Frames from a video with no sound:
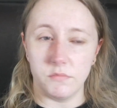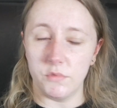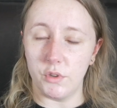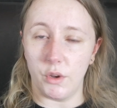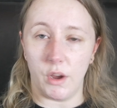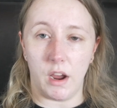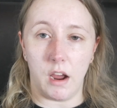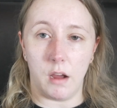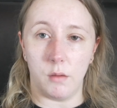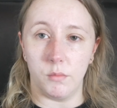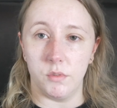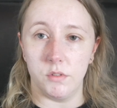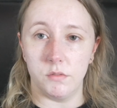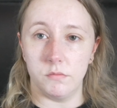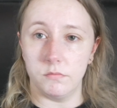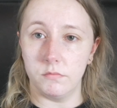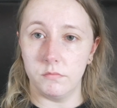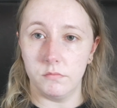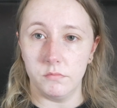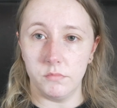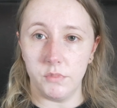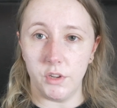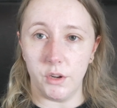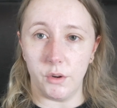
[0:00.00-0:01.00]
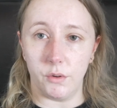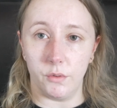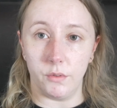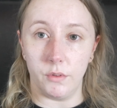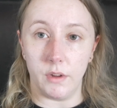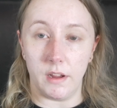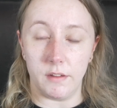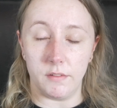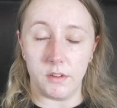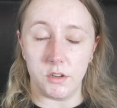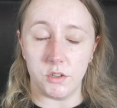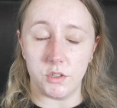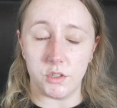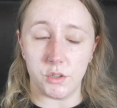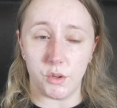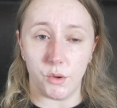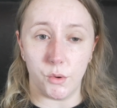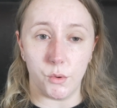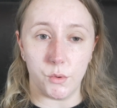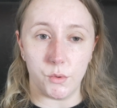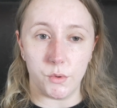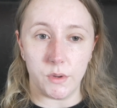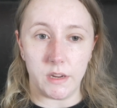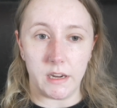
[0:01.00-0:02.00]
no harm in, you know, having
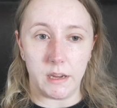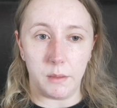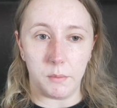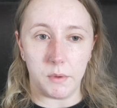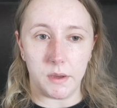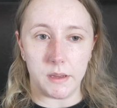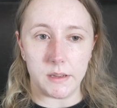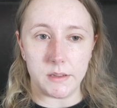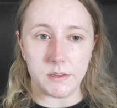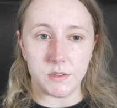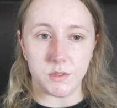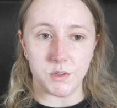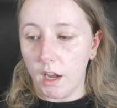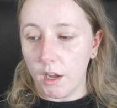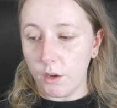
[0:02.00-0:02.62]
two anyways.